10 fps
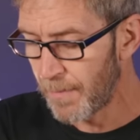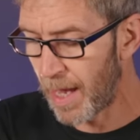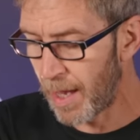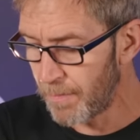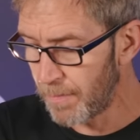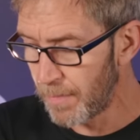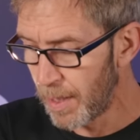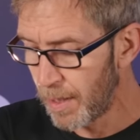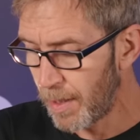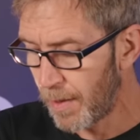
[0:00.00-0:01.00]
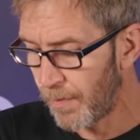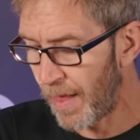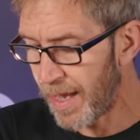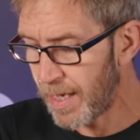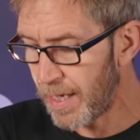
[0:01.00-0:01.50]
Um,
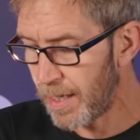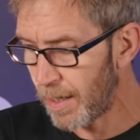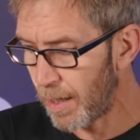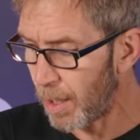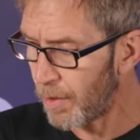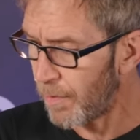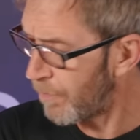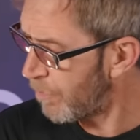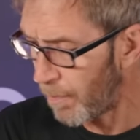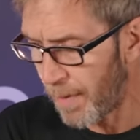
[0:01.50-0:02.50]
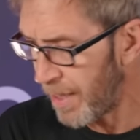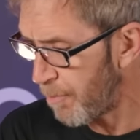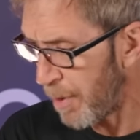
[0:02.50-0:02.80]
they not many